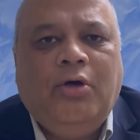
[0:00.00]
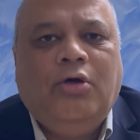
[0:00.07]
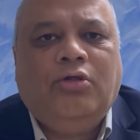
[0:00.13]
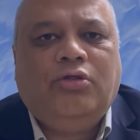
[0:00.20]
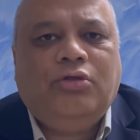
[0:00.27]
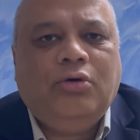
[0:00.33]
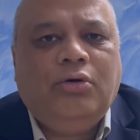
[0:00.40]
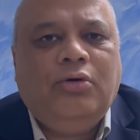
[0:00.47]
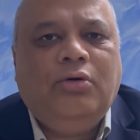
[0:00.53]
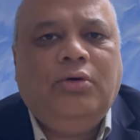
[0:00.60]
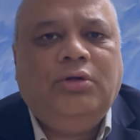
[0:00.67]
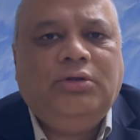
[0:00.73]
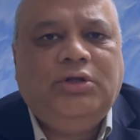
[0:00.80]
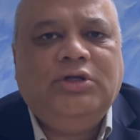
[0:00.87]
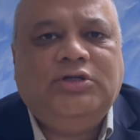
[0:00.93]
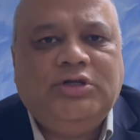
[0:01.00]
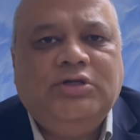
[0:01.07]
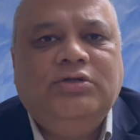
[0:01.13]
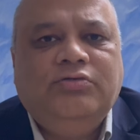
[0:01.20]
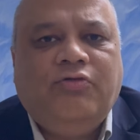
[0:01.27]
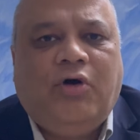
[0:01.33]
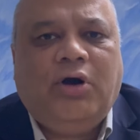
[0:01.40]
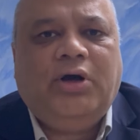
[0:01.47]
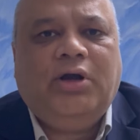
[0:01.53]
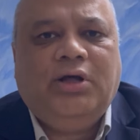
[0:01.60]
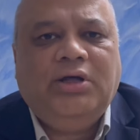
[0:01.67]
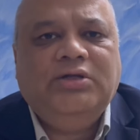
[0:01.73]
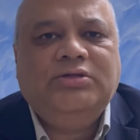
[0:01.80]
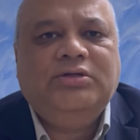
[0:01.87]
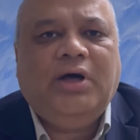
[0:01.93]
So this is what
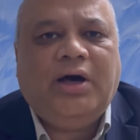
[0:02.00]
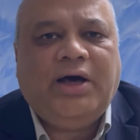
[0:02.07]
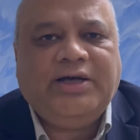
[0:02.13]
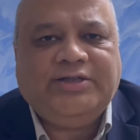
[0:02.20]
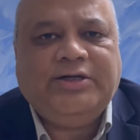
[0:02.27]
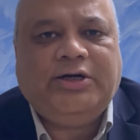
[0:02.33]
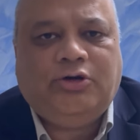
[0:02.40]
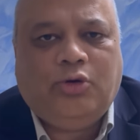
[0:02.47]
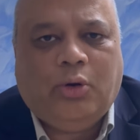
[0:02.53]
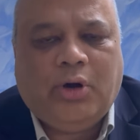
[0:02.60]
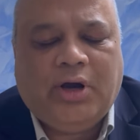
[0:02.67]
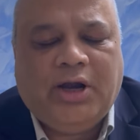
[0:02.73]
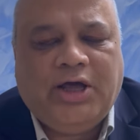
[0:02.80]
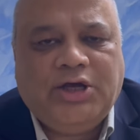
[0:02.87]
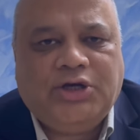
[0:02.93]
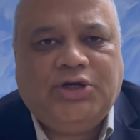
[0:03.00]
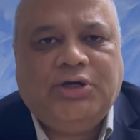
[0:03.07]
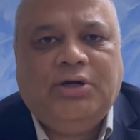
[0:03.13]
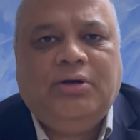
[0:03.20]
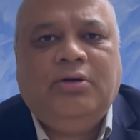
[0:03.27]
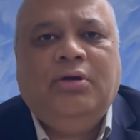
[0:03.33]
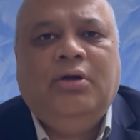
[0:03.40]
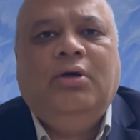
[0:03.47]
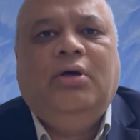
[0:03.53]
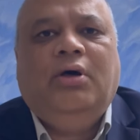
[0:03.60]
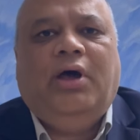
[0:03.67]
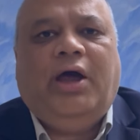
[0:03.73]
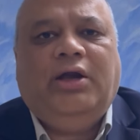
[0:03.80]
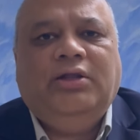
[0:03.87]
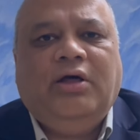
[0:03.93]
is the asset tokenization
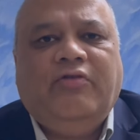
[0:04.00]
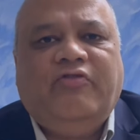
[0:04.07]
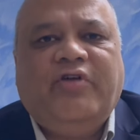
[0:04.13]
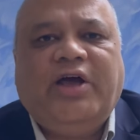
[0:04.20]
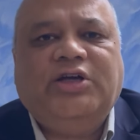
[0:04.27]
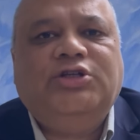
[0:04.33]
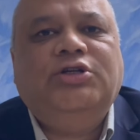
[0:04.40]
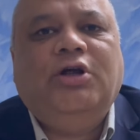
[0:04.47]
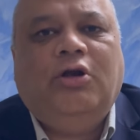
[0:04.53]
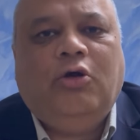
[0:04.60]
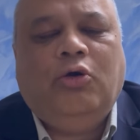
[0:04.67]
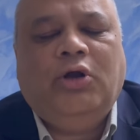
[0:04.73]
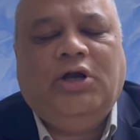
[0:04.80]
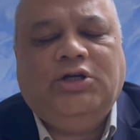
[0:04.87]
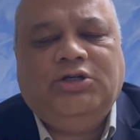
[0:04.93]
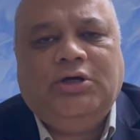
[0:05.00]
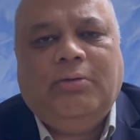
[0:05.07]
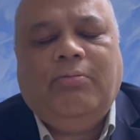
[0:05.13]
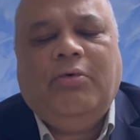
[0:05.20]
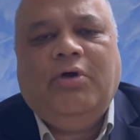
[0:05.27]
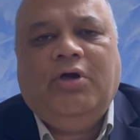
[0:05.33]
and the fractional ownership.